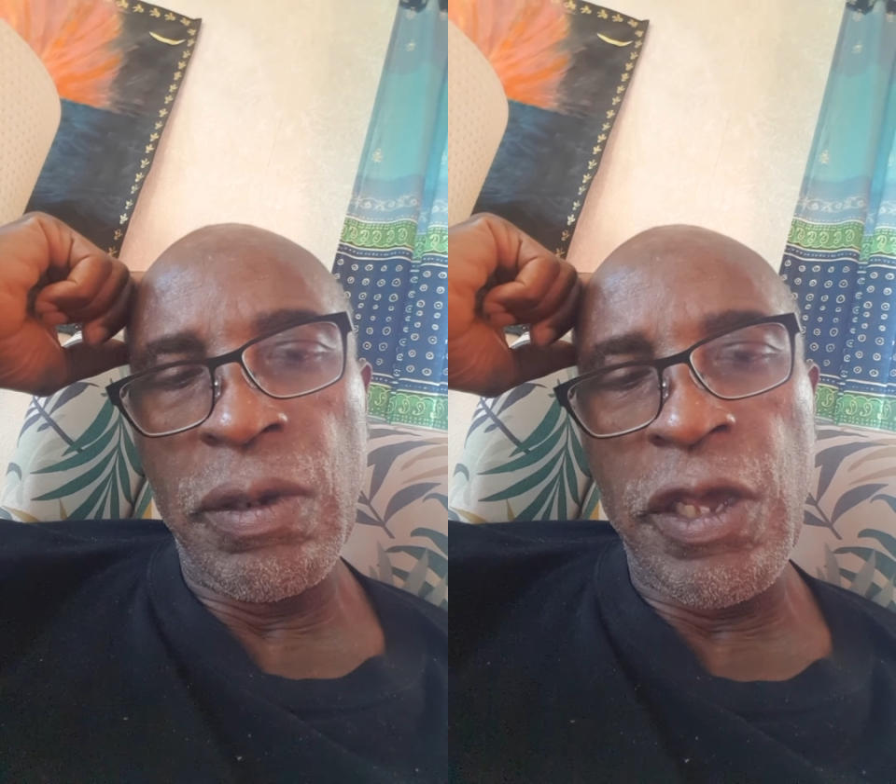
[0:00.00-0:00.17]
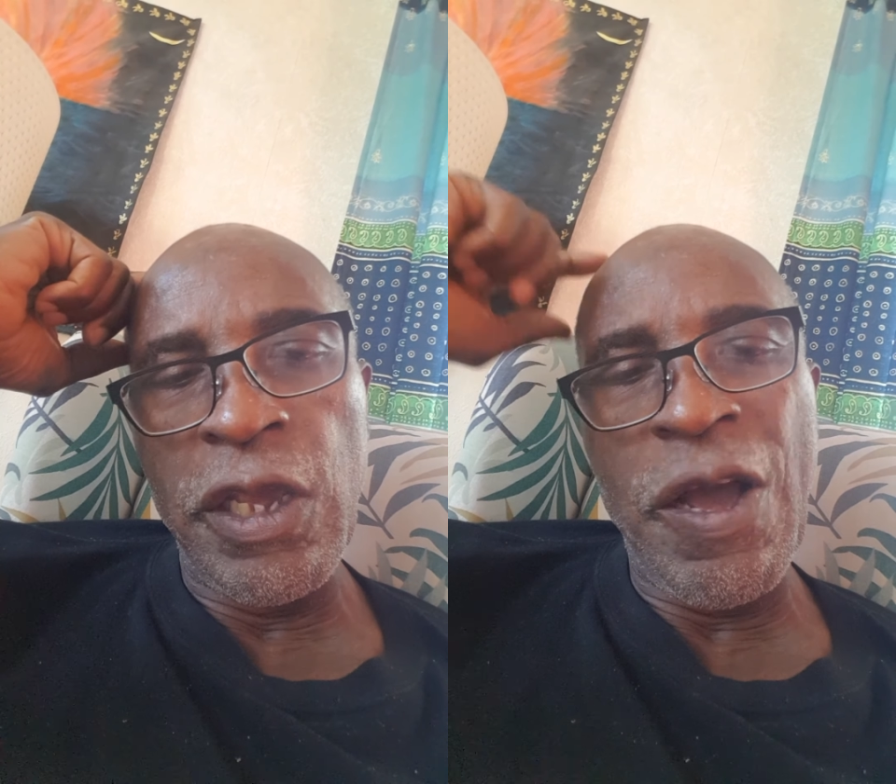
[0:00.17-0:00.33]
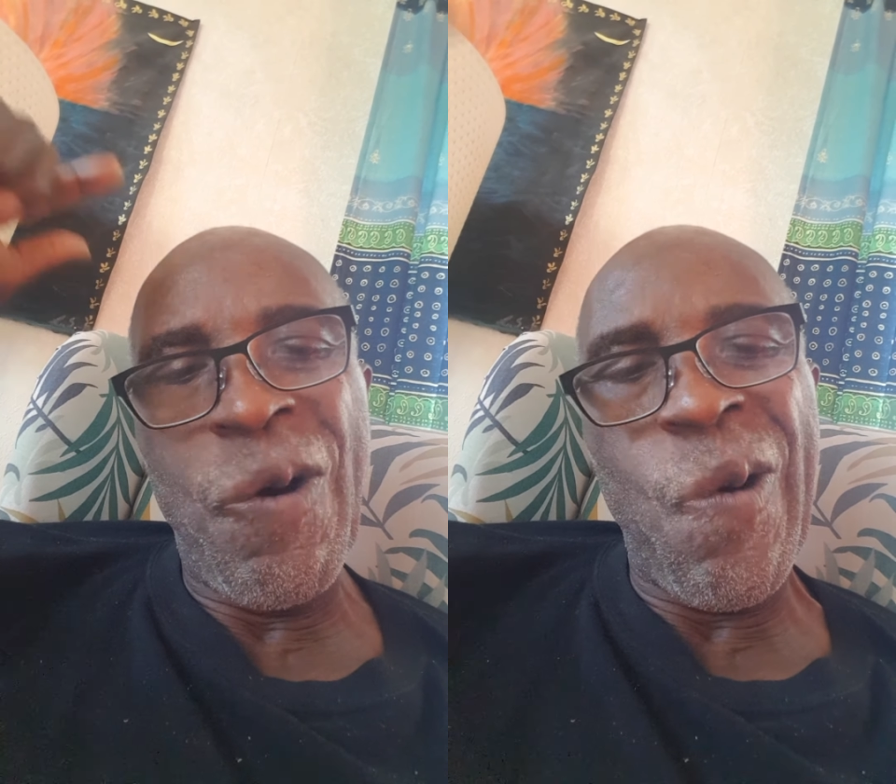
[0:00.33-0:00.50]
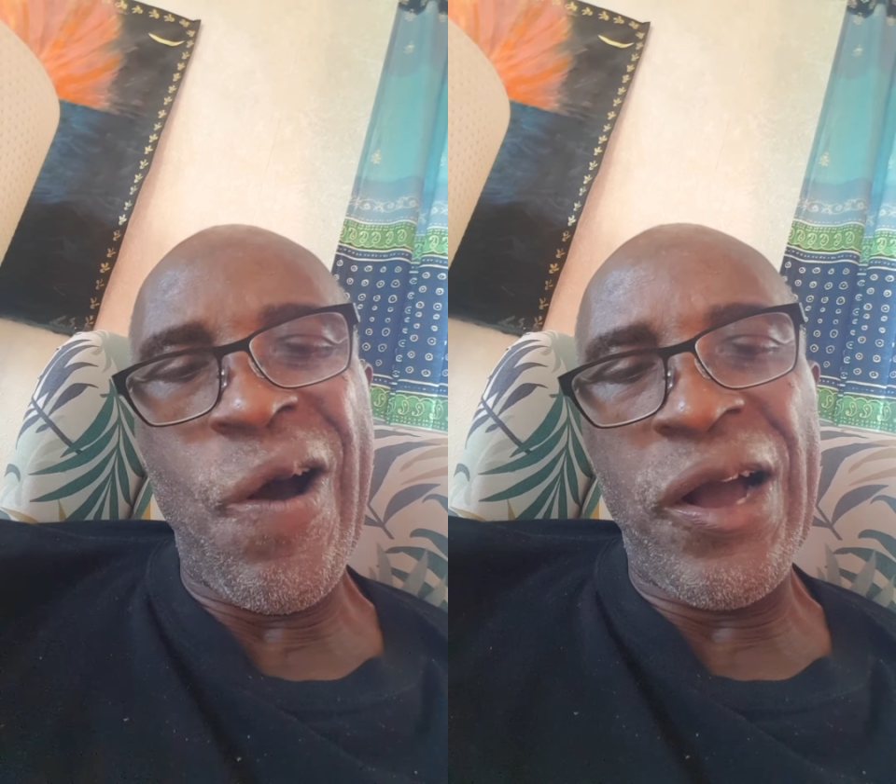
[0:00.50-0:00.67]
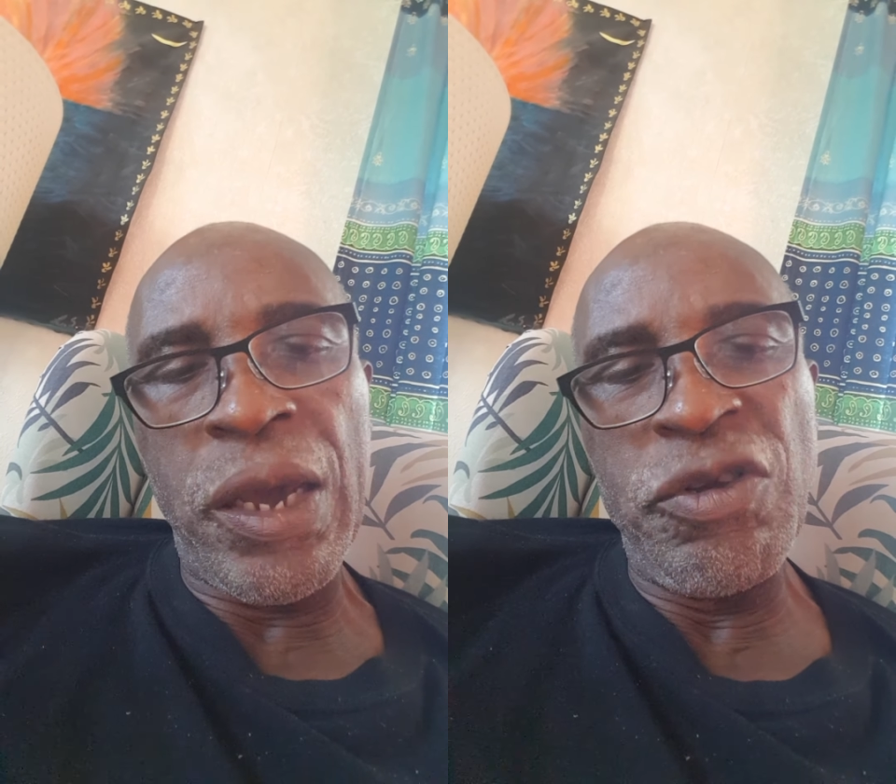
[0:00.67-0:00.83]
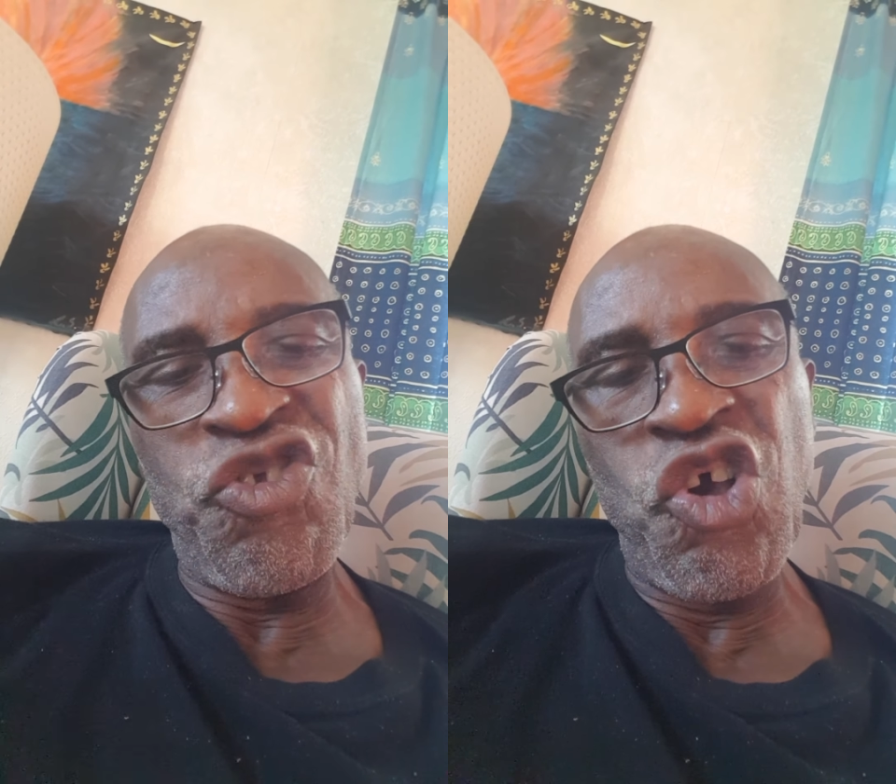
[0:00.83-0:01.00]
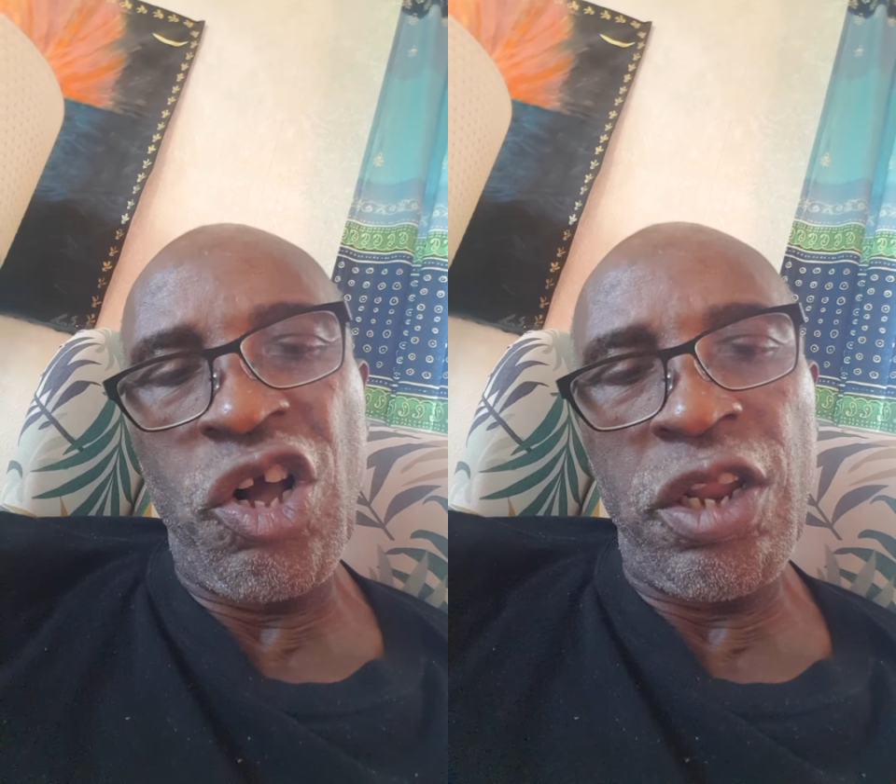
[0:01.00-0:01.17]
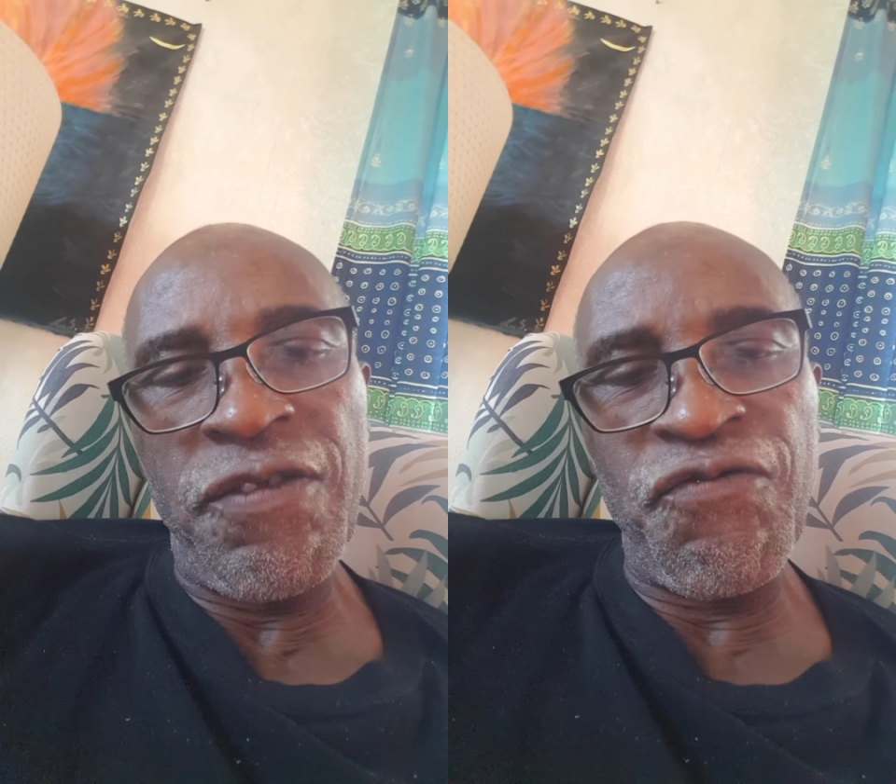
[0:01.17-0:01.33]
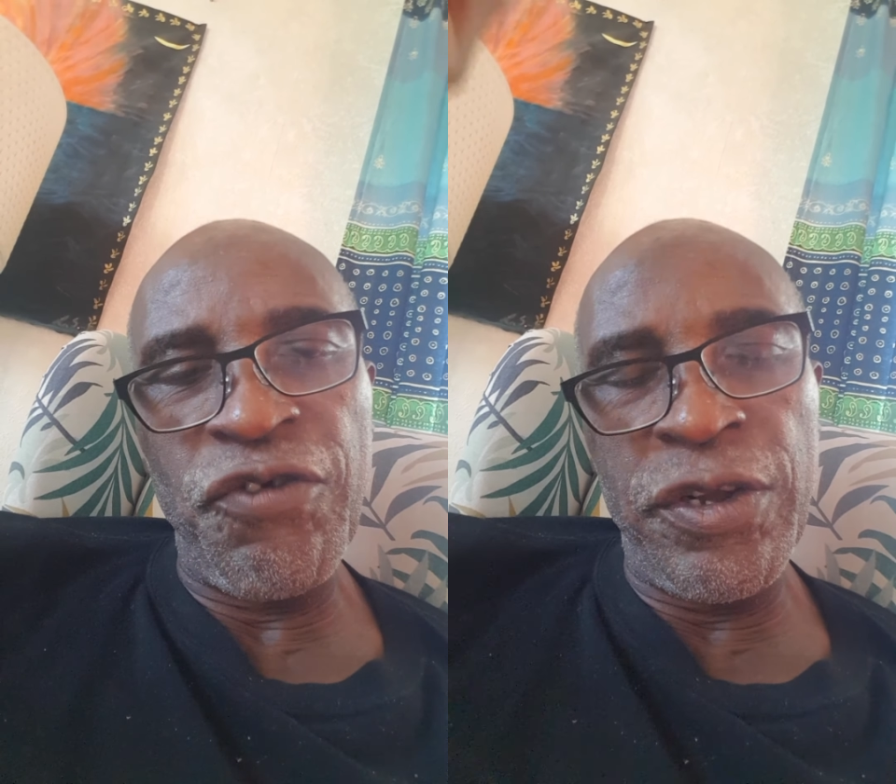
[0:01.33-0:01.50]
You're gonna walk in a jungle
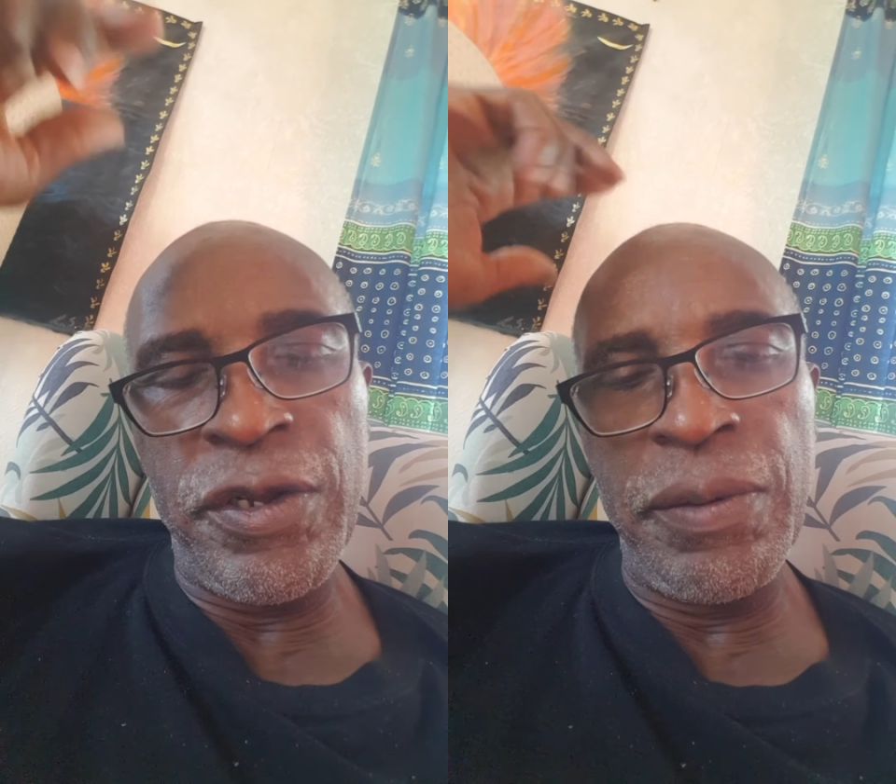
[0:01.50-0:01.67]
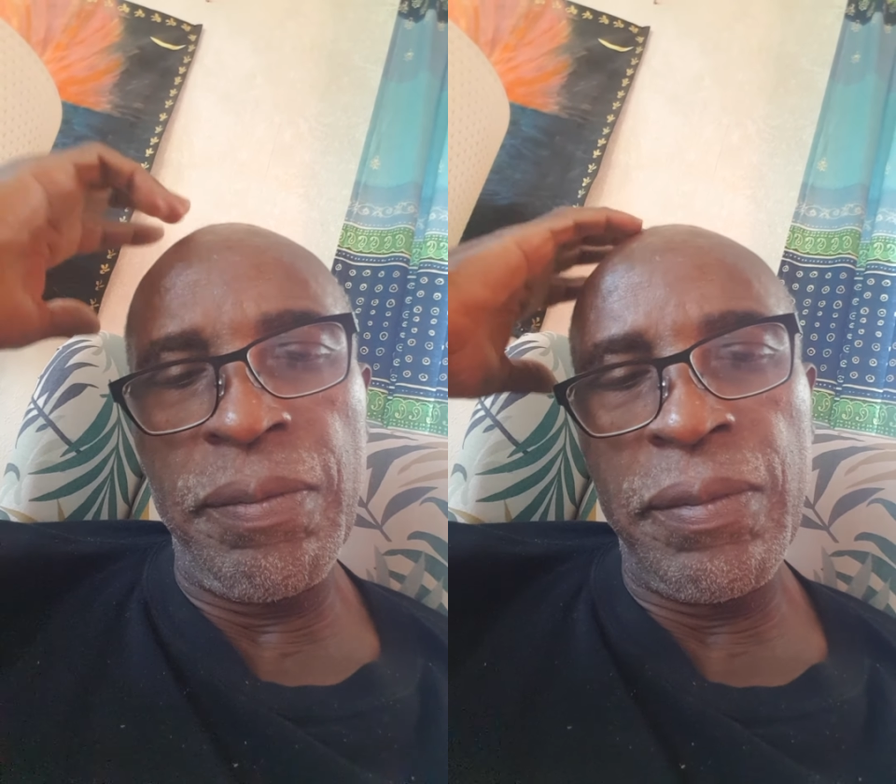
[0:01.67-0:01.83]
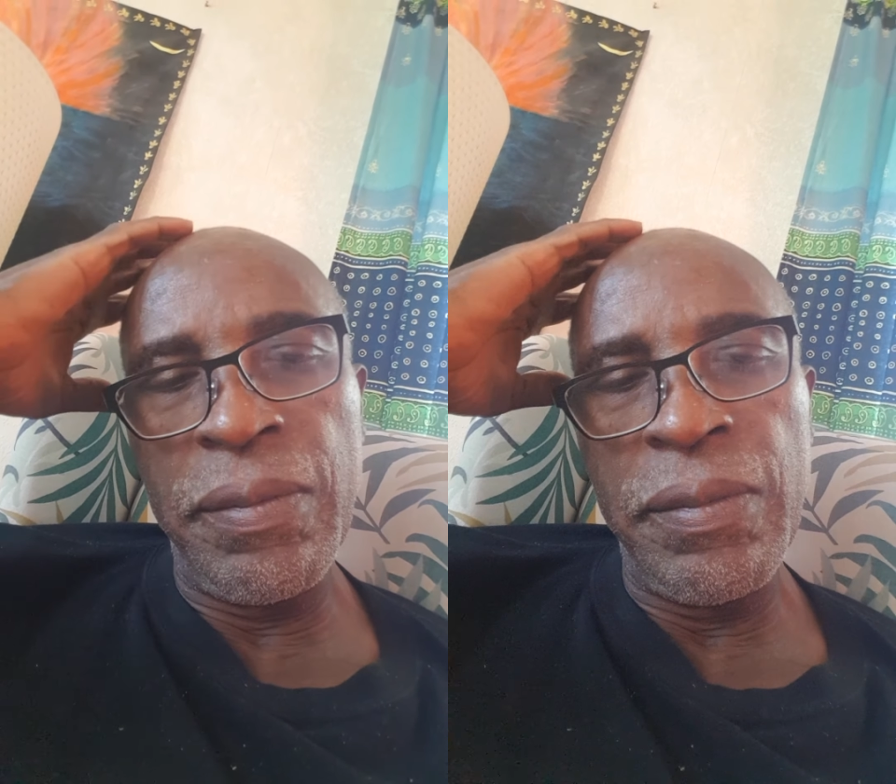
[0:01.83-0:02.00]
with friend them.